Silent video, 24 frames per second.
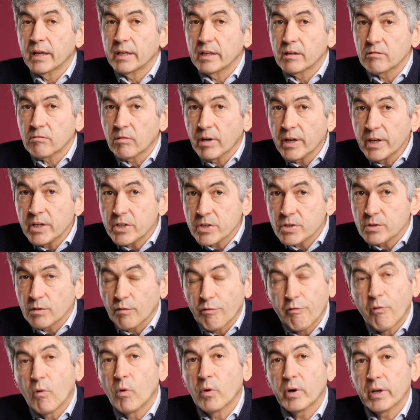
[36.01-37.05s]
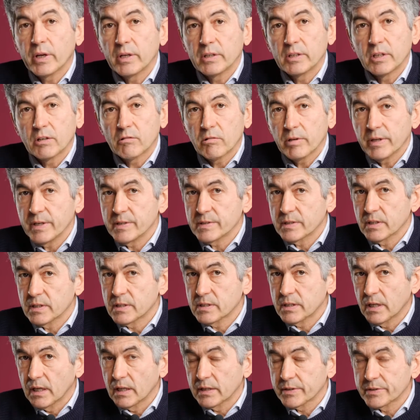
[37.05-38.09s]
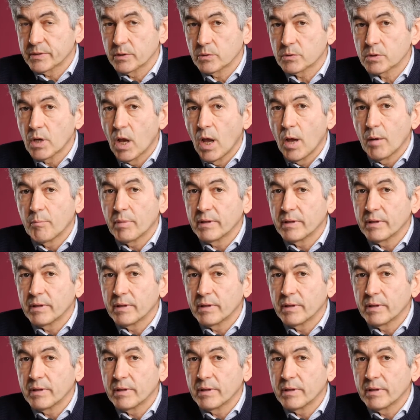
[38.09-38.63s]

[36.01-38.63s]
and it reached 40 degrees Celsius.